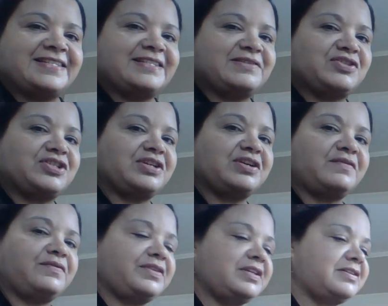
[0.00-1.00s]
So she
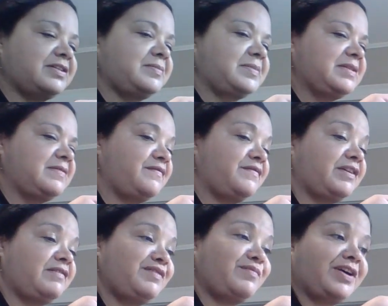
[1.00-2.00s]
covered it up
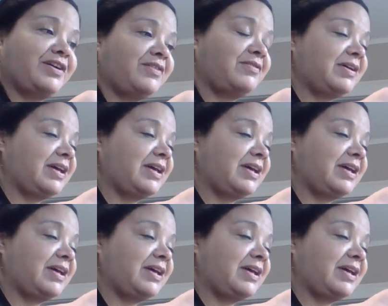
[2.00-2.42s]
very well.